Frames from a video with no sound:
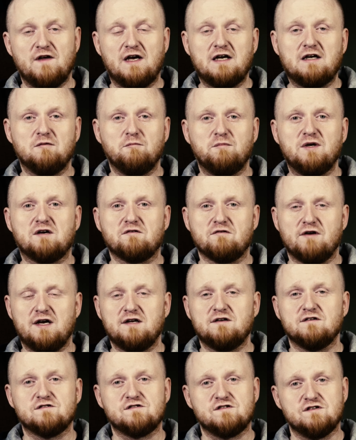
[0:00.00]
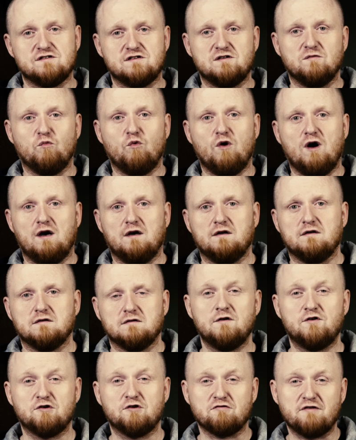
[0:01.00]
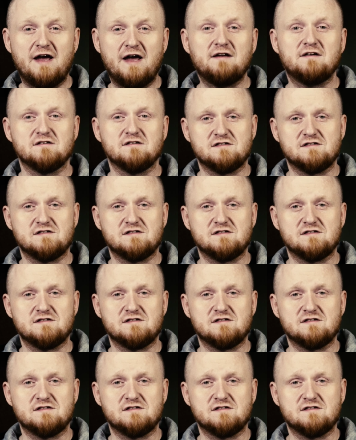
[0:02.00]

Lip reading: they can be created system-wide. To create a